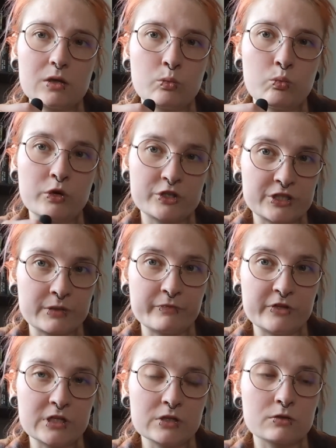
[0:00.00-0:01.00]
watch some
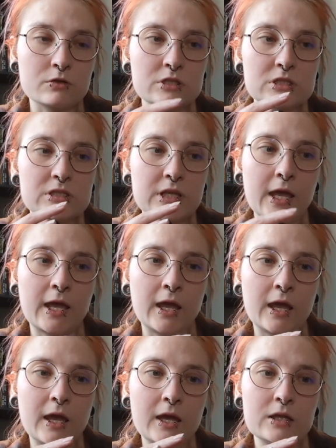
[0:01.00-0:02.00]
videos
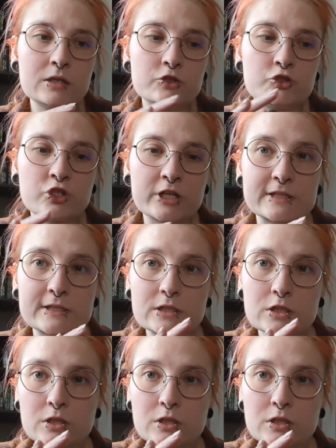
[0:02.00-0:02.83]
and just